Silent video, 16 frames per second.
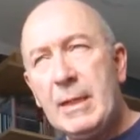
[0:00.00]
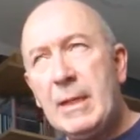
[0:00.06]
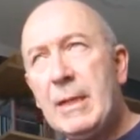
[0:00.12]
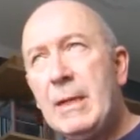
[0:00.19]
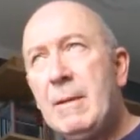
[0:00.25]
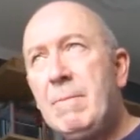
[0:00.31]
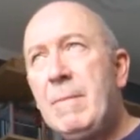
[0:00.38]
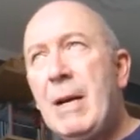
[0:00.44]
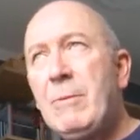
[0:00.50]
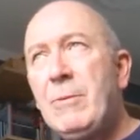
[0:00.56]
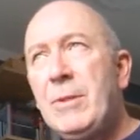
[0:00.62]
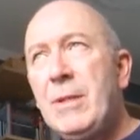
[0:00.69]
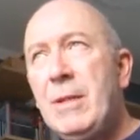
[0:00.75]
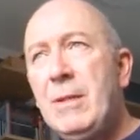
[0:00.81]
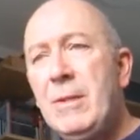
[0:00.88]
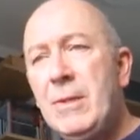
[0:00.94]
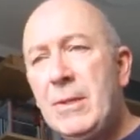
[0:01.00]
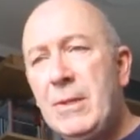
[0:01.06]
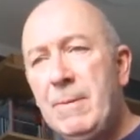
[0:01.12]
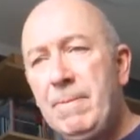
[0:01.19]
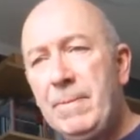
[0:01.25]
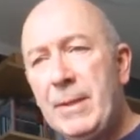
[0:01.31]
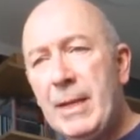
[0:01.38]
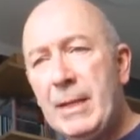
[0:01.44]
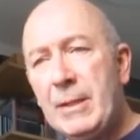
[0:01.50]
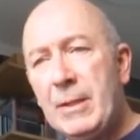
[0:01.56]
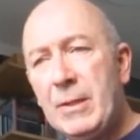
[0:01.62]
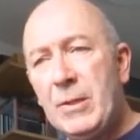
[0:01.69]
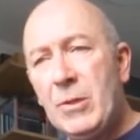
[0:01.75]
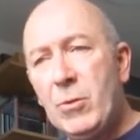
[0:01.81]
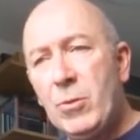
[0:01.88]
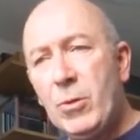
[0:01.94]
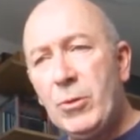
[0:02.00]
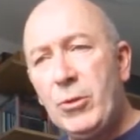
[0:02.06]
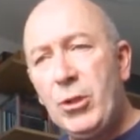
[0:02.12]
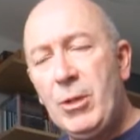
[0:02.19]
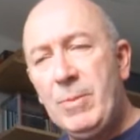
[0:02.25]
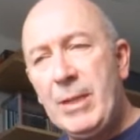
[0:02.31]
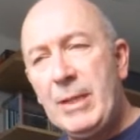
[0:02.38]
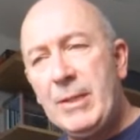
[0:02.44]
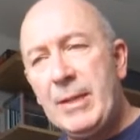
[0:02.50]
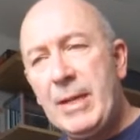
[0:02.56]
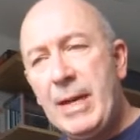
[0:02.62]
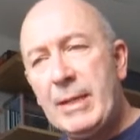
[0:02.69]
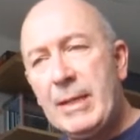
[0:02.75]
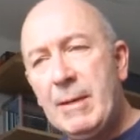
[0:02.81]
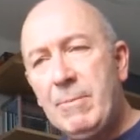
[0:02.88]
Uh, mountains and a tall chimney stack